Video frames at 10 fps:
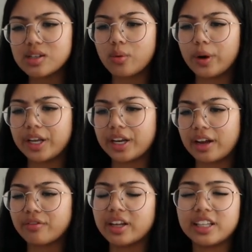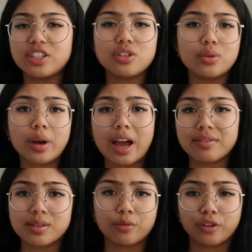So when I finally do have
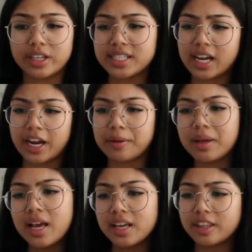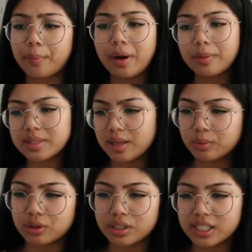some free time that pops up
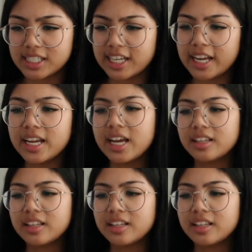during the day,